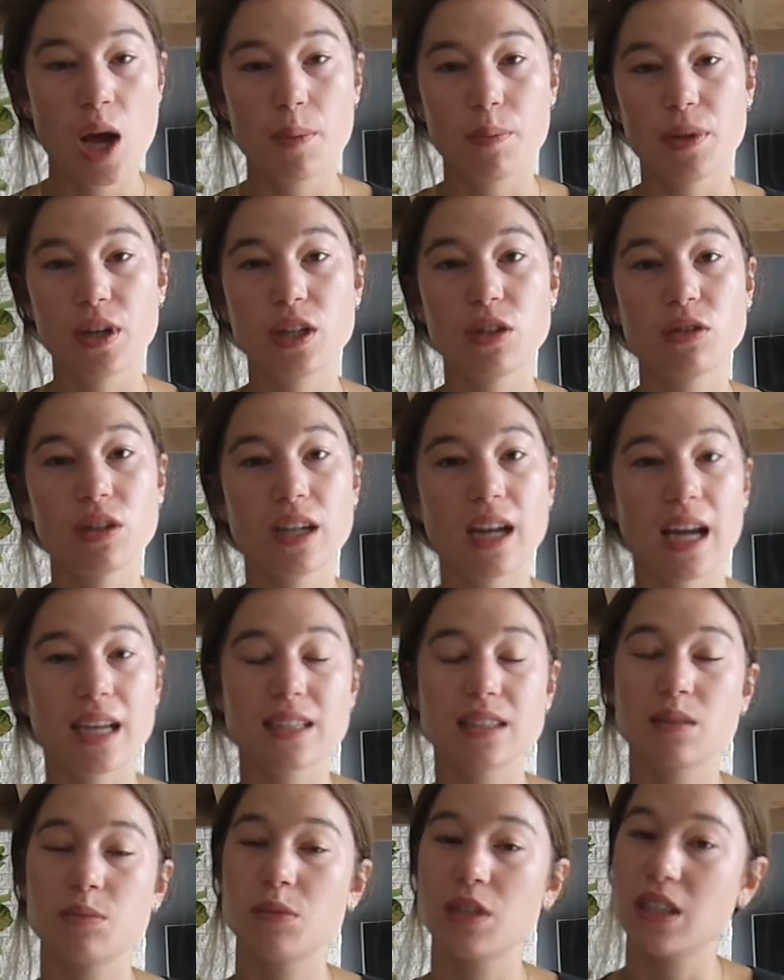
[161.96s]
But you can ask
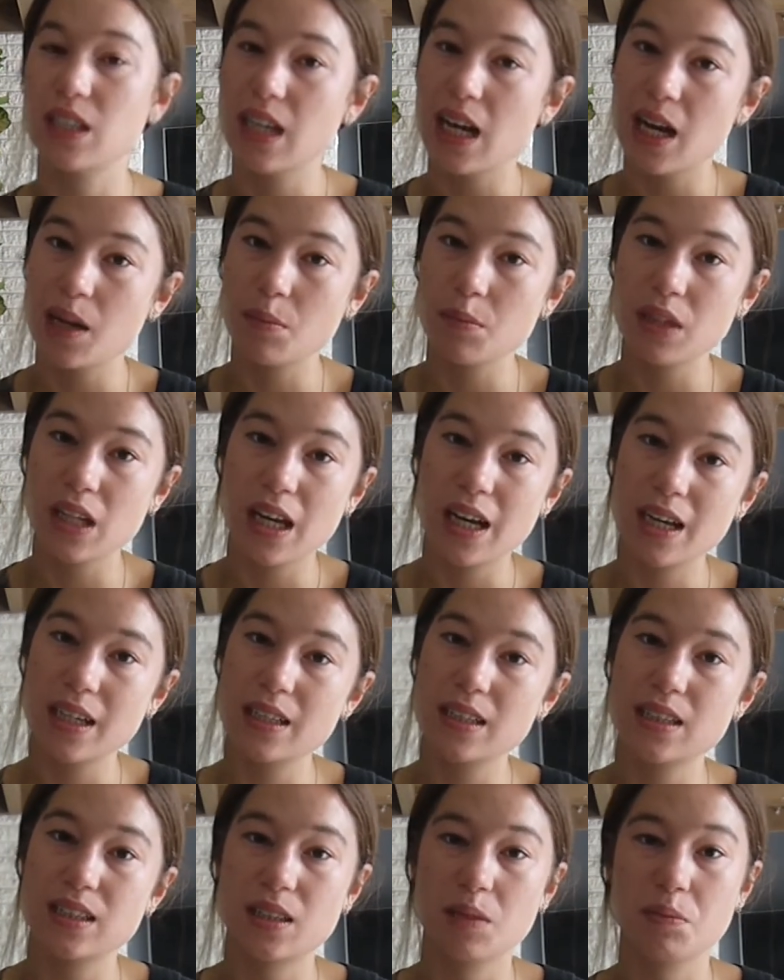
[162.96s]
them the
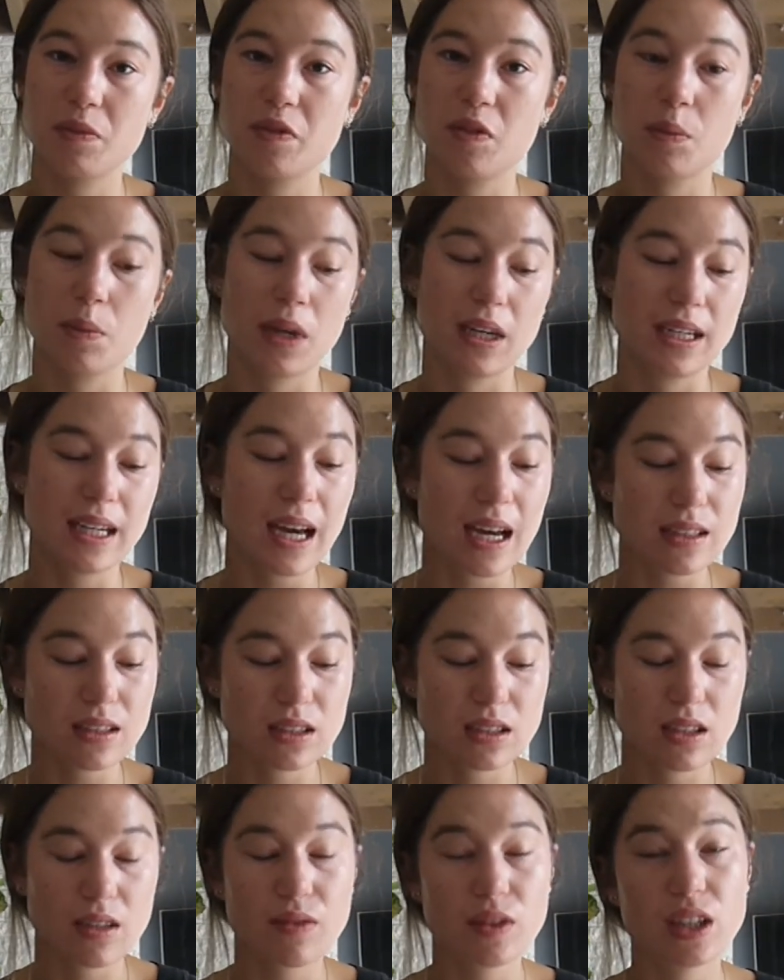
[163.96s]
timeline, some of the main
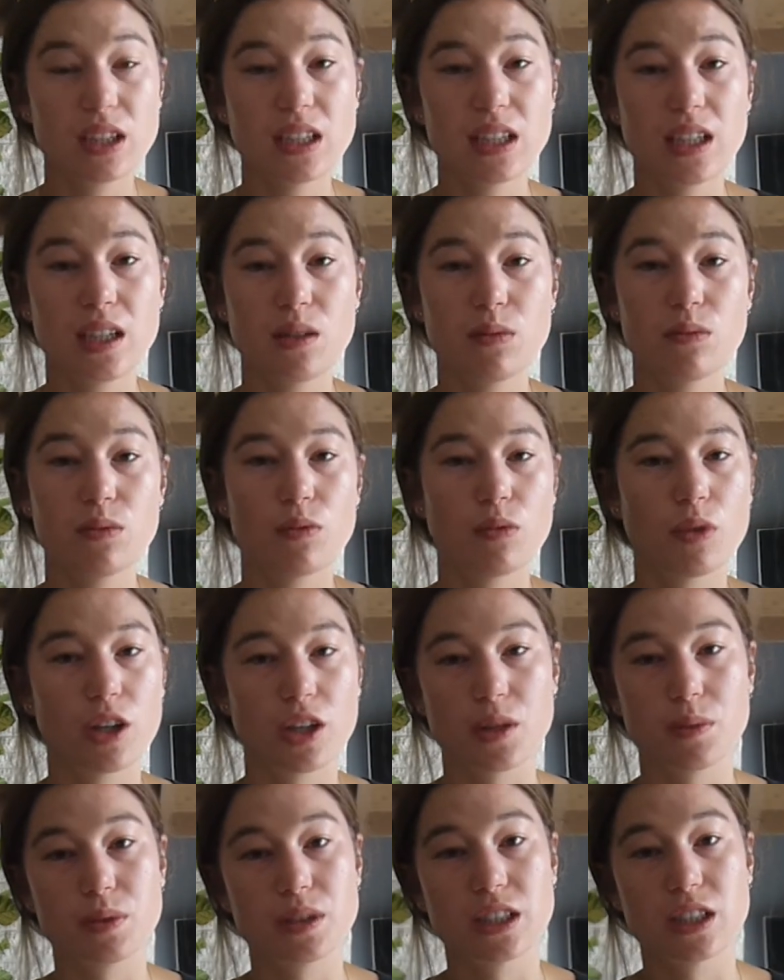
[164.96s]
tasks of the team, where
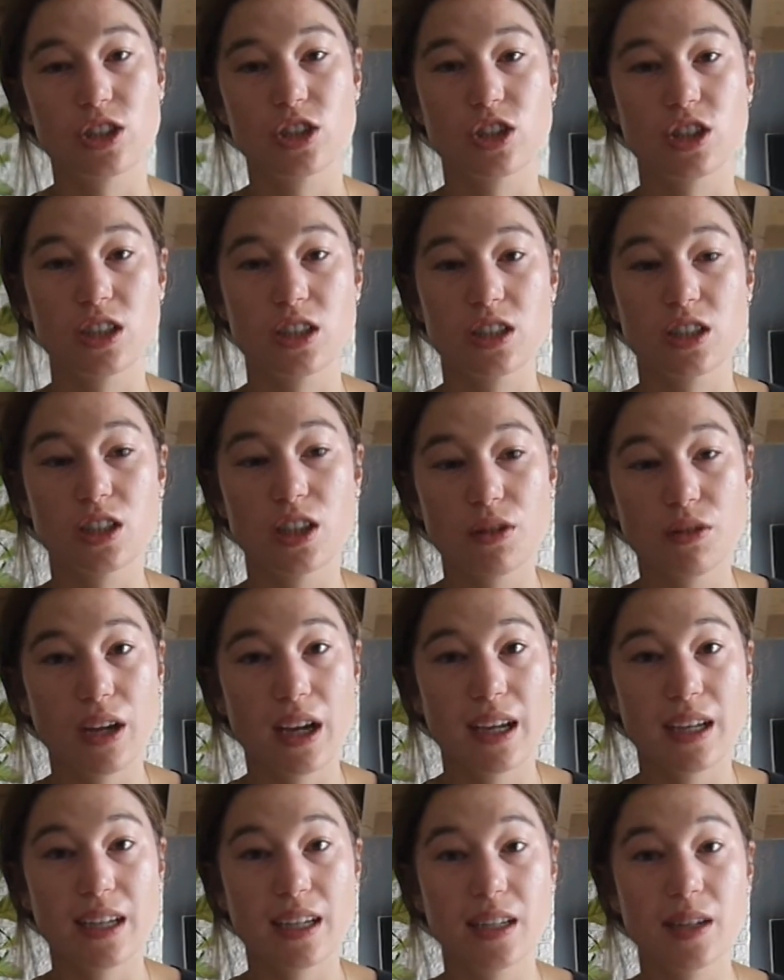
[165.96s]
the position is
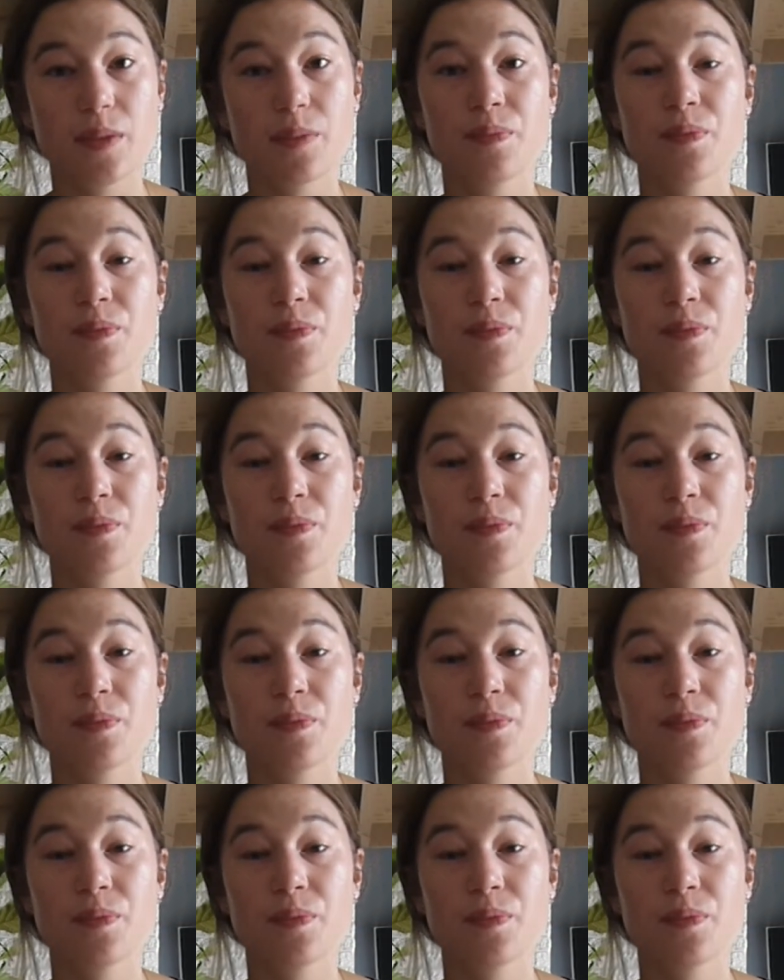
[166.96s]
located.